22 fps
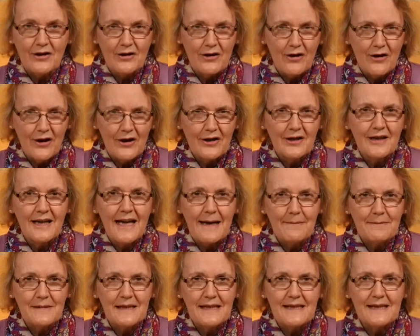God
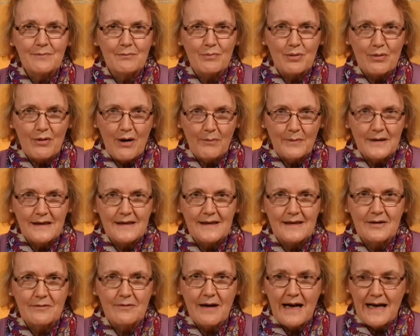kept his promise
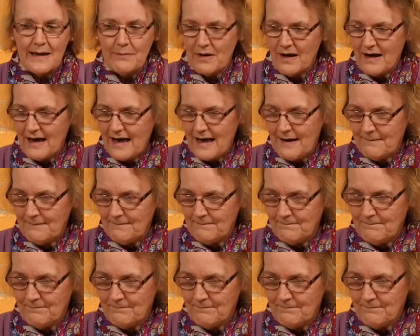to Abraham.